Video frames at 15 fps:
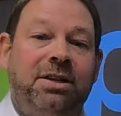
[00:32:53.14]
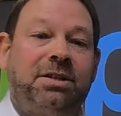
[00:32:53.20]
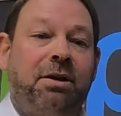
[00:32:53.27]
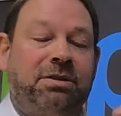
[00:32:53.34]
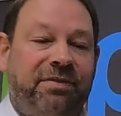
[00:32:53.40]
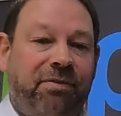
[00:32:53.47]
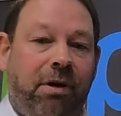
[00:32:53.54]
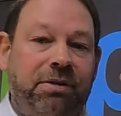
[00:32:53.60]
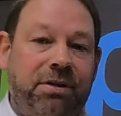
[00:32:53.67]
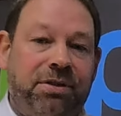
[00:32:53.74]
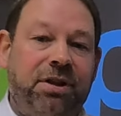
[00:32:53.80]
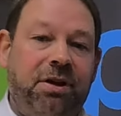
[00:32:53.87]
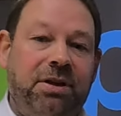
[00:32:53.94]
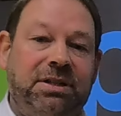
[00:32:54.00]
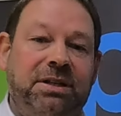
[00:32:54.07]
so divide the
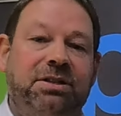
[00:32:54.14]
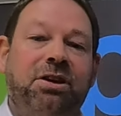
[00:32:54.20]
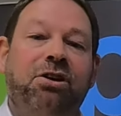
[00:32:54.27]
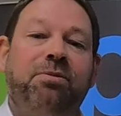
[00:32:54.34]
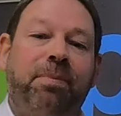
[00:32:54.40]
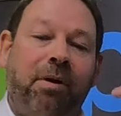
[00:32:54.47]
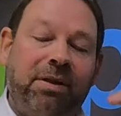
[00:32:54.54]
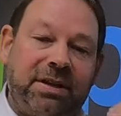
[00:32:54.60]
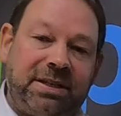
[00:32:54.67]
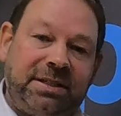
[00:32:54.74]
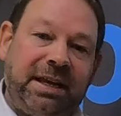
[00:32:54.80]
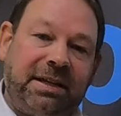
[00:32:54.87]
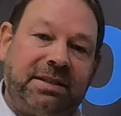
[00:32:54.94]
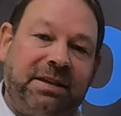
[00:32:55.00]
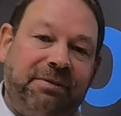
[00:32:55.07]
32 by the
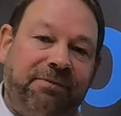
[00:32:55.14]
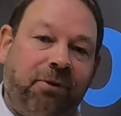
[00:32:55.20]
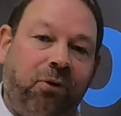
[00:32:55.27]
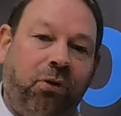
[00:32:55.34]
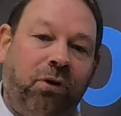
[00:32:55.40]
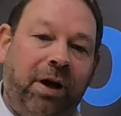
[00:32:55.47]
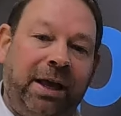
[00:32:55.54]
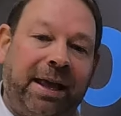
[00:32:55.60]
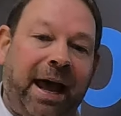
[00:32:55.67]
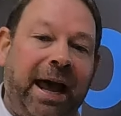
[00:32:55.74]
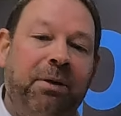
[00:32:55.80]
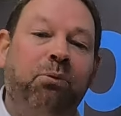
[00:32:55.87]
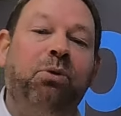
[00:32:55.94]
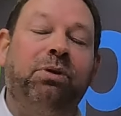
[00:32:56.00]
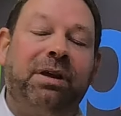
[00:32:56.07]
64,
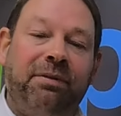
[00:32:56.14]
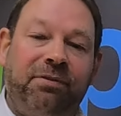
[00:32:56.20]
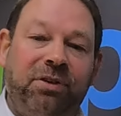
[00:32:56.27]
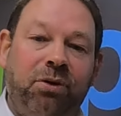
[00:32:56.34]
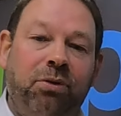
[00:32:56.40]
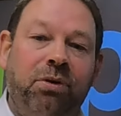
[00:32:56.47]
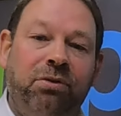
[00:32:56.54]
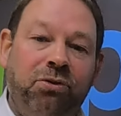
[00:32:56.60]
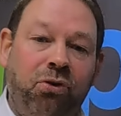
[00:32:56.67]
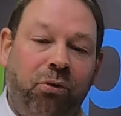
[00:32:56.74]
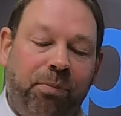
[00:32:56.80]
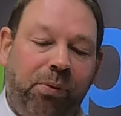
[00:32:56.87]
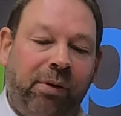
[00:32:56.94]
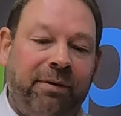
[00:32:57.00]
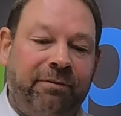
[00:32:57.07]
again will give you
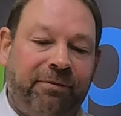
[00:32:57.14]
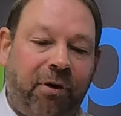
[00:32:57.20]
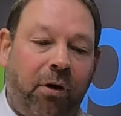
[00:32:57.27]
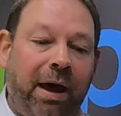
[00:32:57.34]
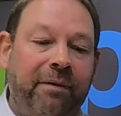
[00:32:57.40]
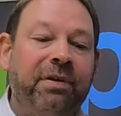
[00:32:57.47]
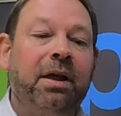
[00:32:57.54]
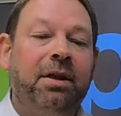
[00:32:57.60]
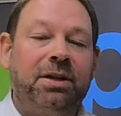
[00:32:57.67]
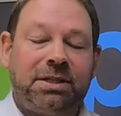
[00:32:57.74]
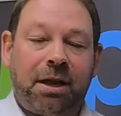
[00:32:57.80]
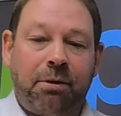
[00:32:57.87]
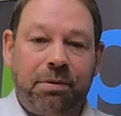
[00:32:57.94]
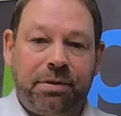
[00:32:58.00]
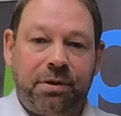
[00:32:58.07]
0.5,
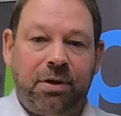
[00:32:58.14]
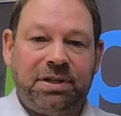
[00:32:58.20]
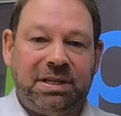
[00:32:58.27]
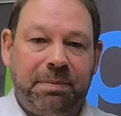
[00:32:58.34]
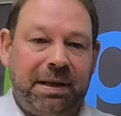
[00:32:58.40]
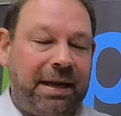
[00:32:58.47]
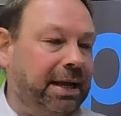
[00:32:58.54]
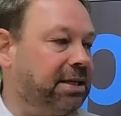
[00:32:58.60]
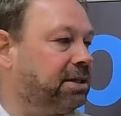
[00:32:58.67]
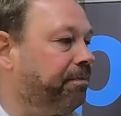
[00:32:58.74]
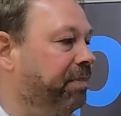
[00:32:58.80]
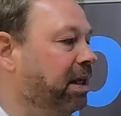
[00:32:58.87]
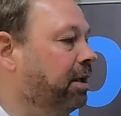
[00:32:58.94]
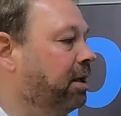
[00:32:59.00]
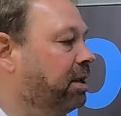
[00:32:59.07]
so 30
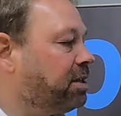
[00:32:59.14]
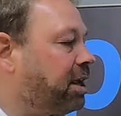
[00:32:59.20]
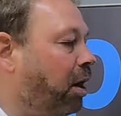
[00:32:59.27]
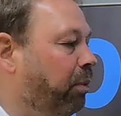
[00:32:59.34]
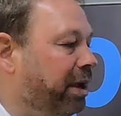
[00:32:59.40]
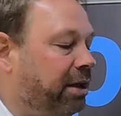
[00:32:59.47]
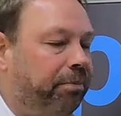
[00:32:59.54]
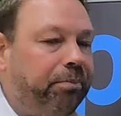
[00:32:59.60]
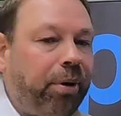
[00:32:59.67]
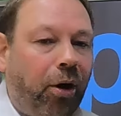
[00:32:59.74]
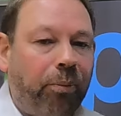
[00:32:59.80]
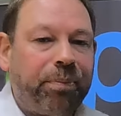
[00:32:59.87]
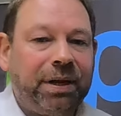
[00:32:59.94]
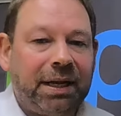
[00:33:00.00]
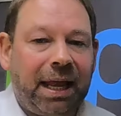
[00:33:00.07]
minutes. So we can
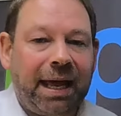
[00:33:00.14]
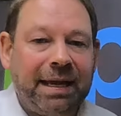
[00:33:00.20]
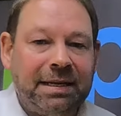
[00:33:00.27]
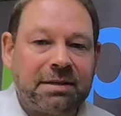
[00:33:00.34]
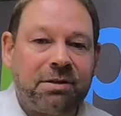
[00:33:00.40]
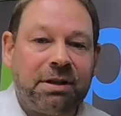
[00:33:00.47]
populate